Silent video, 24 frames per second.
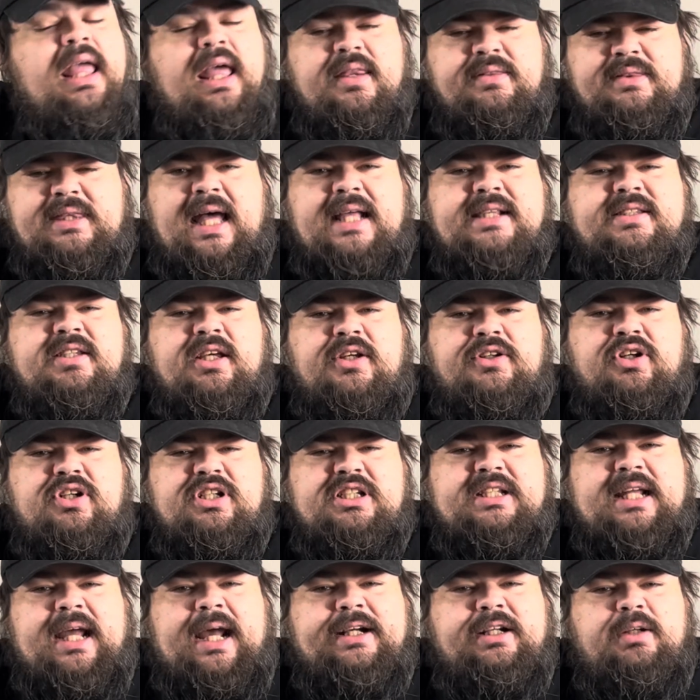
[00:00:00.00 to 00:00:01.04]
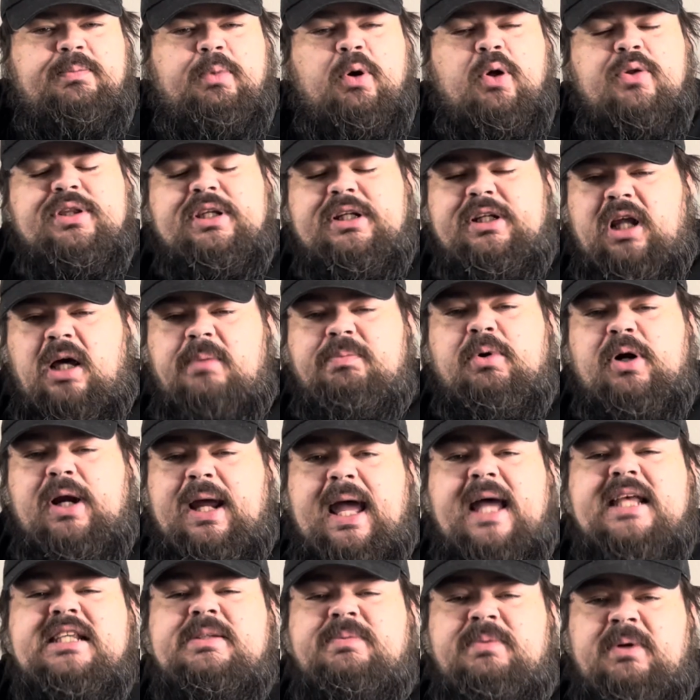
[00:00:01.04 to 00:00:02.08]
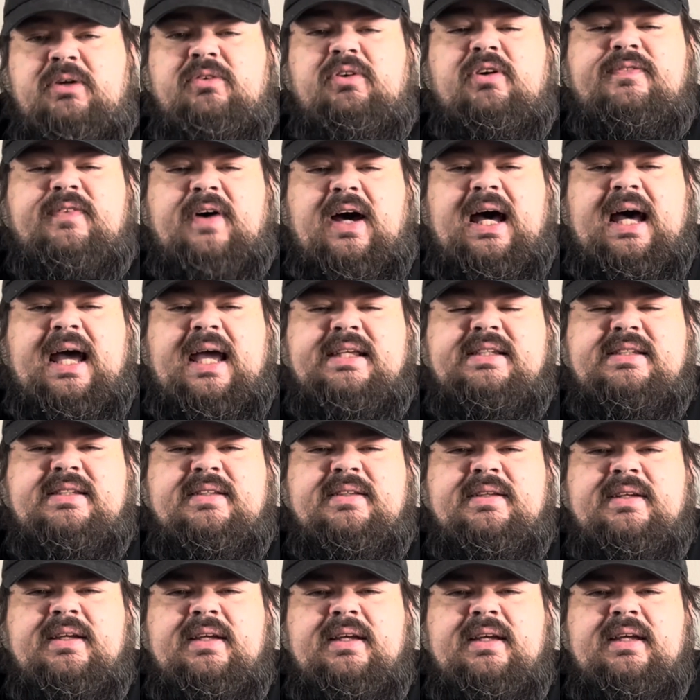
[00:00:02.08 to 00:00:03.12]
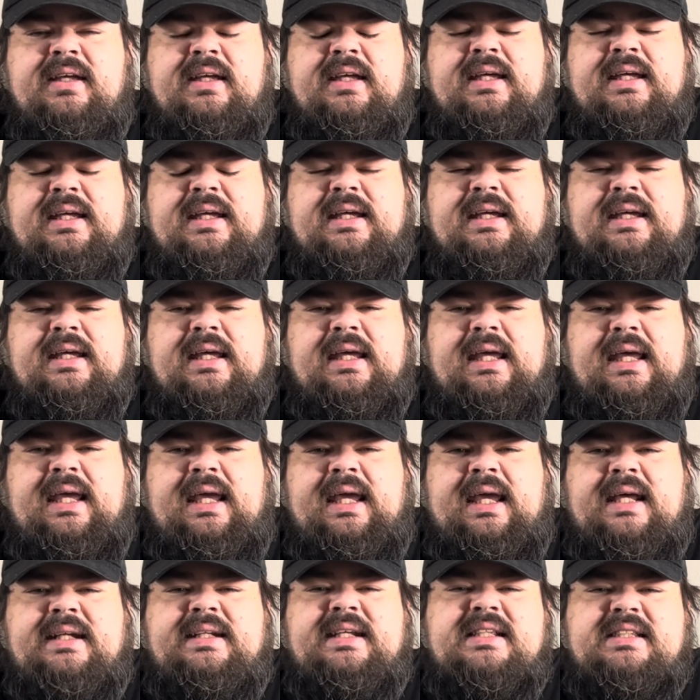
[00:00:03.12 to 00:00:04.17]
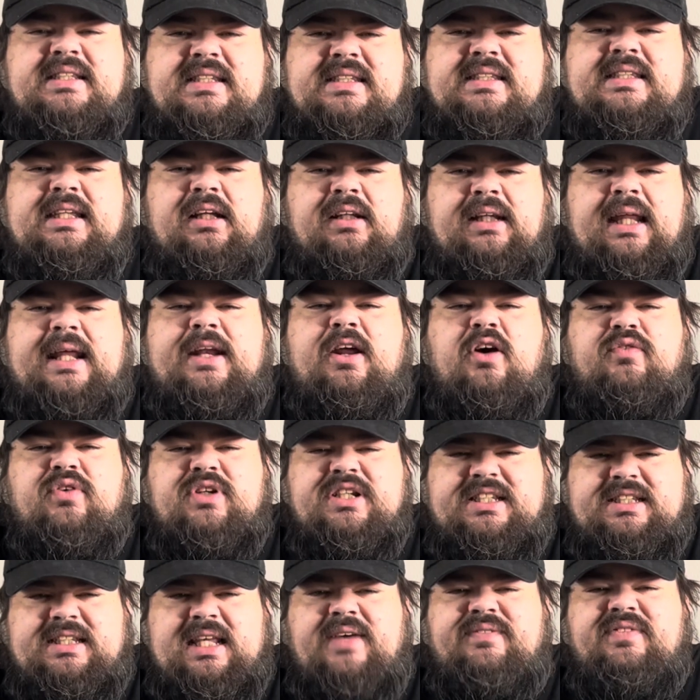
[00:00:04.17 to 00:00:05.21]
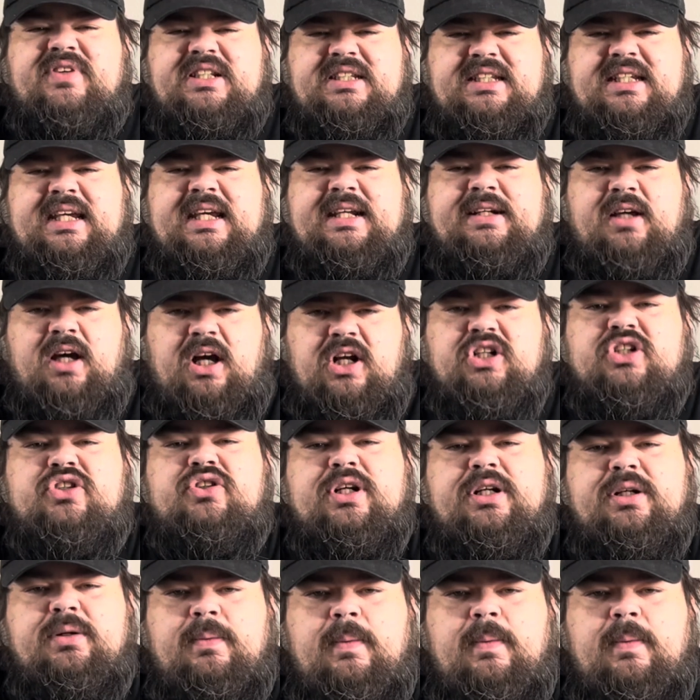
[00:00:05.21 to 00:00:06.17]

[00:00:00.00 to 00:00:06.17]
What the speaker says: That's understandable. The number has been revised, and it's still at over 1,700.